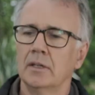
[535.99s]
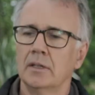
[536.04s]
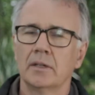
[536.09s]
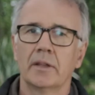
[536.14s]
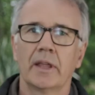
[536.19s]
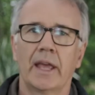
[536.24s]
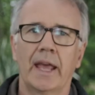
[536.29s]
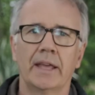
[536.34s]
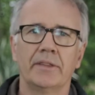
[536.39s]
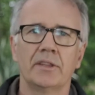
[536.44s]

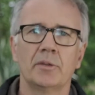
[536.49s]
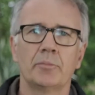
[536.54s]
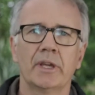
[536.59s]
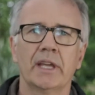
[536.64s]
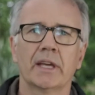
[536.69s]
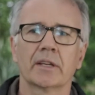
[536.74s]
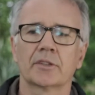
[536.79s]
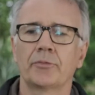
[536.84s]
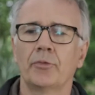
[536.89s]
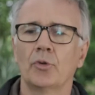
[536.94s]
And the
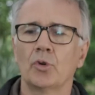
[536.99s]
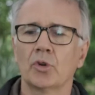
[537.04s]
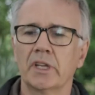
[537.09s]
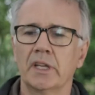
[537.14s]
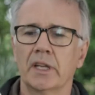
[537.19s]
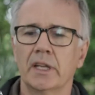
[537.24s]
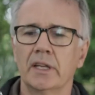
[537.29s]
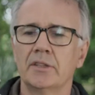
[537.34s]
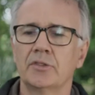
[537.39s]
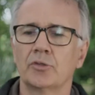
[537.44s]

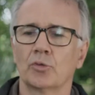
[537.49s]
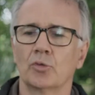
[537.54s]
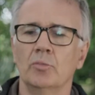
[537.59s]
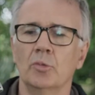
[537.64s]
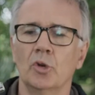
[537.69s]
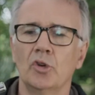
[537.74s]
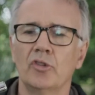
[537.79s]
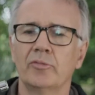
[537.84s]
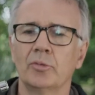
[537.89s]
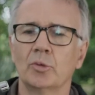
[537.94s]
BX40 is
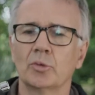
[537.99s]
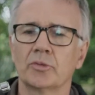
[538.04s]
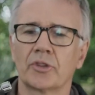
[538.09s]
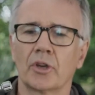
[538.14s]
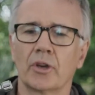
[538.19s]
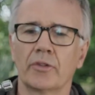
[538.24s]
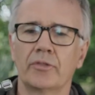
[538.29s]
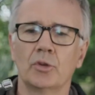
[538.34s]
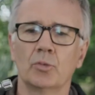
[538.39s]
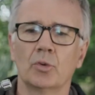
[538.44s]
removable,
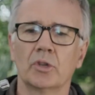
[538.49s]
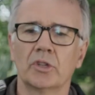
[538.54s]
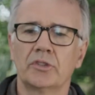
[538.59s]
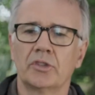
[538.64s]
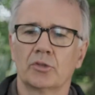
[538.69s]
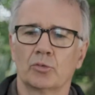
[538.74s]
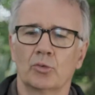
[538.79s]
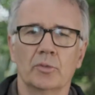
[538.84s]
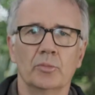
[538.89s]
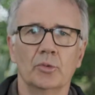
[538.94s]
so if you wanted
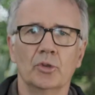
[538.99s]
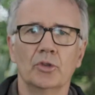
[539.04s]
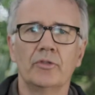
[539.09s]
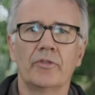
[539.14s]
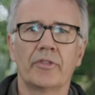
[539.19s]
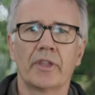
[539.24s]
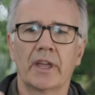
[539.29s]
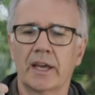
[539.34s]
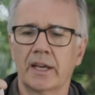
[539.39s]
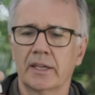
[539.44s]
to
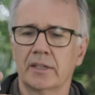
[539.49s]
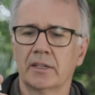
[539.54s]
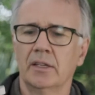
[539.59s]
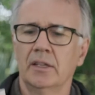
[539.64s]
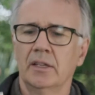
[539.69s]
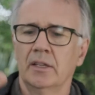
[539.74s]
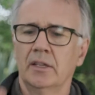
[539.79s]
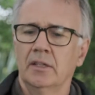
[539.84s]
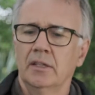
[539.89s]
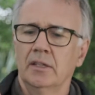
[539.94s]
remove that,
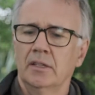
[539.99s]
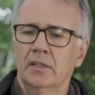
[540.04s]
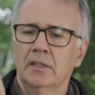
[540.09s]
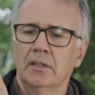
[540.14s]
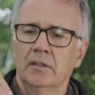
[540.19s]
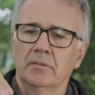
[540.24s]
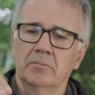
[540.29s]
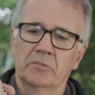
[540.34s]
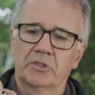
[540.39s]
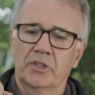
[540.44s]

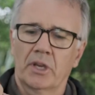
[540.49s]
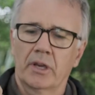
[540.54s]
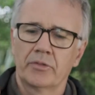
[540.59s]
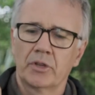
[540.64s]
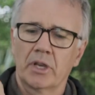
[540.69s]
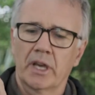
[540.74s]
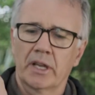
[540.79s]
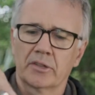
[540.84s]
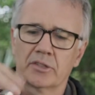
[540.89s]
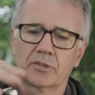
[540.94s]
so if
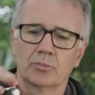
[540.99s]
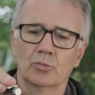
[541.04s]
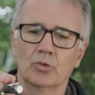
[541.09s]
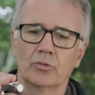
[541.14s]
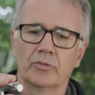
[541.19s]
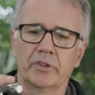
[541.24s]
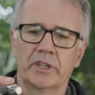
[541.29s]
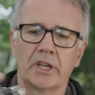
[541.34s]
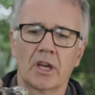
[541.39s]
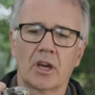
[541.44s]
you had a small
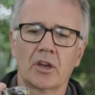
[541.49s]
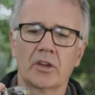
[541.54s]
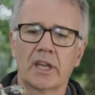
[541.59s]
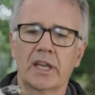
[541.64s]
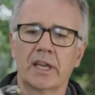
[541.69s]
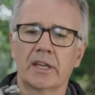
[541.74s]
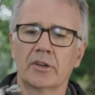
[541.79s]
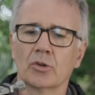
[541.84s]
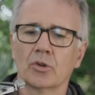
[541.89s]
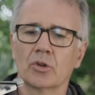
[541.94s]
video
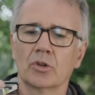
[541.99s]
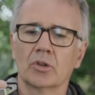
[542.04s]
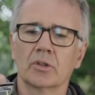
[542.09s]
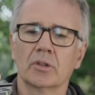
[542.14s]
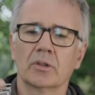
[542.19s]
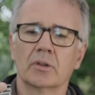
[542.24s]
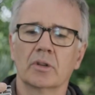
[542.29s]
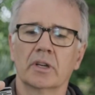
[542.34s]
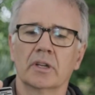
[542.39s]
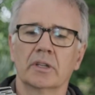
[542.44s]
head
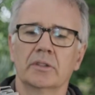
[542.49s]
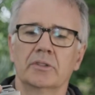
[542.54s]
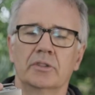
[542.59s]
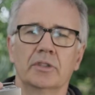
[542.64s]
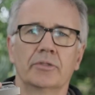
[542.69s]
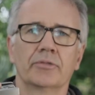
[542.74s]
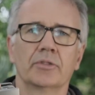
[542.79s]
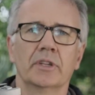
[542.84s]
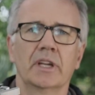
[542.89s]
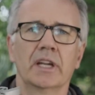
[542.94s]
or a
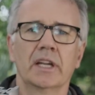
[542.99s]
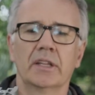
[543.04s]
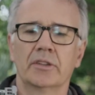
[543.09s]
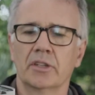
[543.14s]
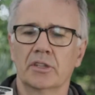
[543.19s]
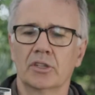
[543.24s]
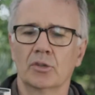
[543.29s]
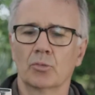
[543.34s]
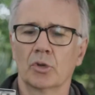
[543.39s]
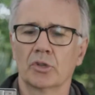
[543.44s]
different head
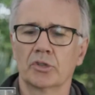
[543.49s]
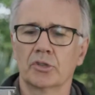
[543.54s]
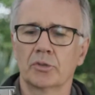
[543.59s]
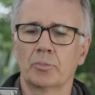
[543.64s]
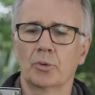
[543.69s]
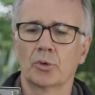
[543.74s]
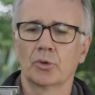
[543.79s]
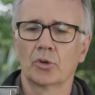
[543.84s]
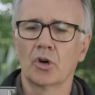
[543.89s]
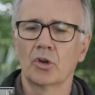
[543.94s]
that you wanted to
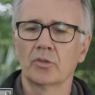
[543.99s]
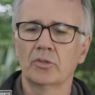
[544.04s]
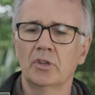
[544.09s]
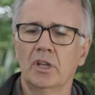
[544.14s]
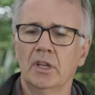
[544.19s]
put on,